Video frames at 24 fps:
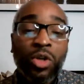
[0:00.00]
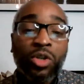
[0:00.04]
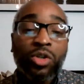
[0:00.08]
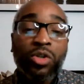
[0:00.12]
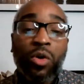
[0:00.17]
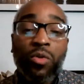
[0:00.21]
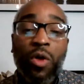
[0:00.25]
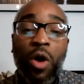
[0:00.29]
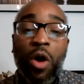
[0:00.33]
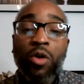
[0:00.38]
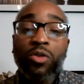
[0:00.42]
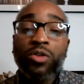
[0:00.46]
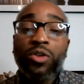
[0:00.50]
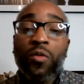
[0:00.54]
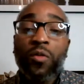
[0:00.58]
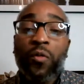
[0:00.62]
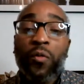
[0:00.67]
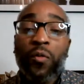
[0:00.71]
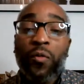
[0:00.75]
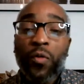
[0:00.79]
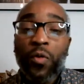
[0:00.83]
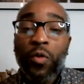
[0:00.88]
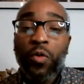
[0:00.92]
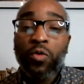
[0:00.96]
So those
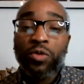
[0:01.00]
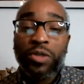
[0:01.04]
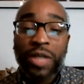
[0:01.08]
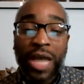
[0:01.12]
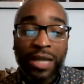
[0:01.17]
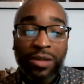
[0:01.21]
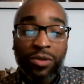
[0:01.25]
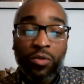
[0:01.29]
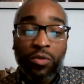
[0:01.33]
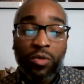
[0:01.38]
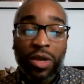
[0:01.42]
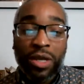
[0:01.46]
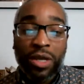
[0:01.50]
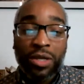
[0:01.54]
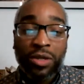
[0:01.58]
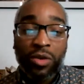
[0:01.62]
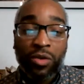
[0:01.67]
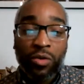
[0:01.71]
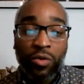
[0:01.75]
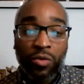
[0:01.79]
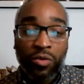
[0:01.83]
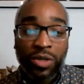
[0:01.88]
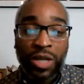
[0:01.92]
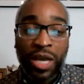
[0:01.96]
are foods that you can
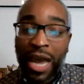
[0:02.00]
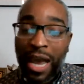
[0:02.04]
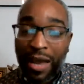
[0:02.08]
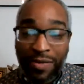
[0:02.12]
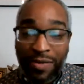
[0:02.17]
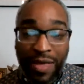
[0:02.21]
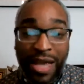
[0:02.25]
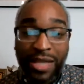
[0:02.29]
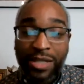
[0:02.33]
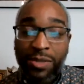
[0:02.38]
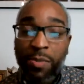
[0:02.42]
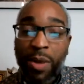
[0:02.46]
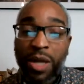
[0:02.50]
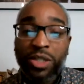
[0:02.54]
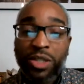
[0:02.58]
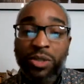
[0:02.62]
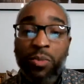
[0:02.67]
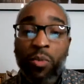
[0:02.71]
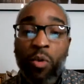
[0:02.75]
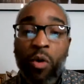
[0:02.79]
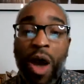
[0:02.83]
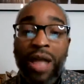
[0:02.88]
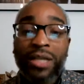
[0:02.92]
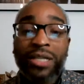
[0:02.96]
use, and there's much
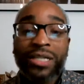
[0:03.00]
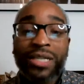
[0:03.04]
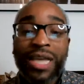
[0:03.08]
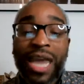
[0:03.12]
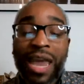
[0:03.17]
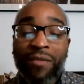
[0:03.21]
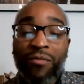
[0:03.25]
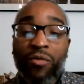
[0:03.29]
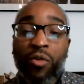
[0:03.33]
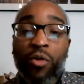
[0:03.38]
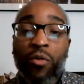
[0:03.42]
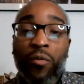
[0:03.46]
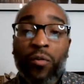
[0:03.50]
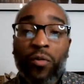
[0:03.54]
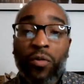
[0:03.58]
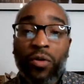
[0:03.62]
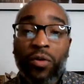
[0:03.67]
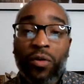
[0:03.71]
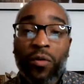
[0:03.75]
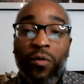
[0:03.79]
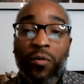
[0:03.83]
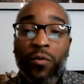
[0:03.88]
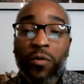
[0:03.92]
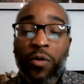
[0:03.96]
more. I just gave you
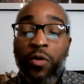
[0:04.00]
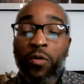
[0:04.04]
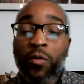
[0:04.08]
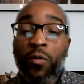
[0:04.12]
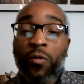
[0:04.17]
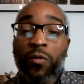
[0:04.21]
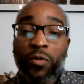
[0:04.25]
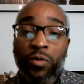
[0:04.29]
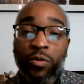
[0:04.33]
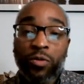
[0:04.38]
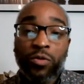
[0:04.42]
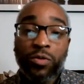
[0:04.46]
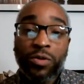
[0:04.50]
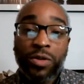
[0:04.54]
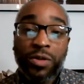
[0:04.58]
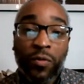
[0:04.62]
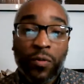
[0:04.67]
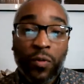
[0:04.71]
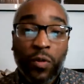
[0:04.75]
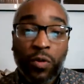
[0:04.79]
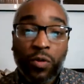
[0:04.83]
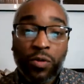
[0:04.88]
a few foods.